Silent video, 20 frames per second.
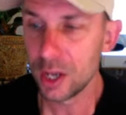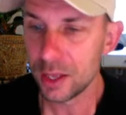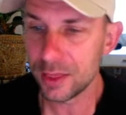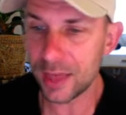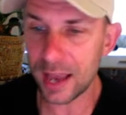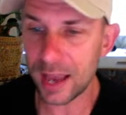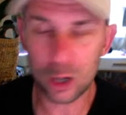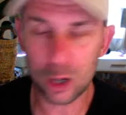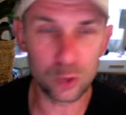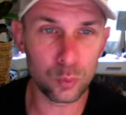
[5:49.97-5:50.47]

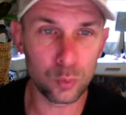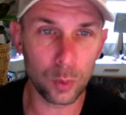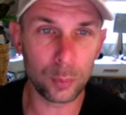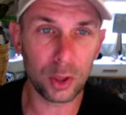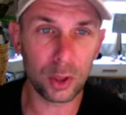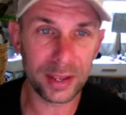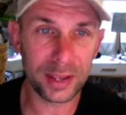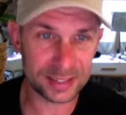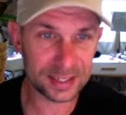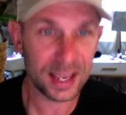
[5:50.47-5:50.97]
that could
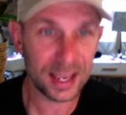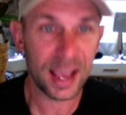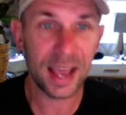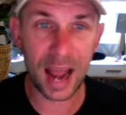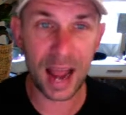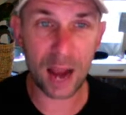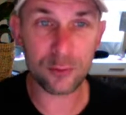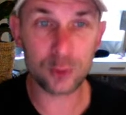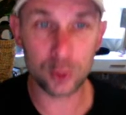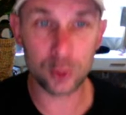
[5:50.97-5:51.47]
replace
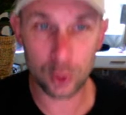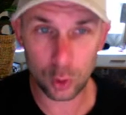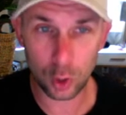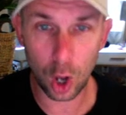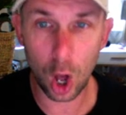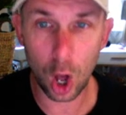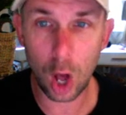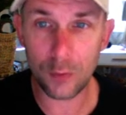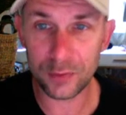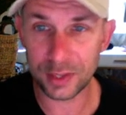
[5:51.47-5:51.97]
an afternoon
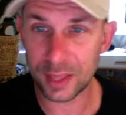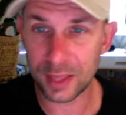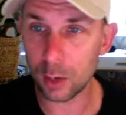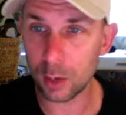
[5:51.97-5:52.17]
coffee,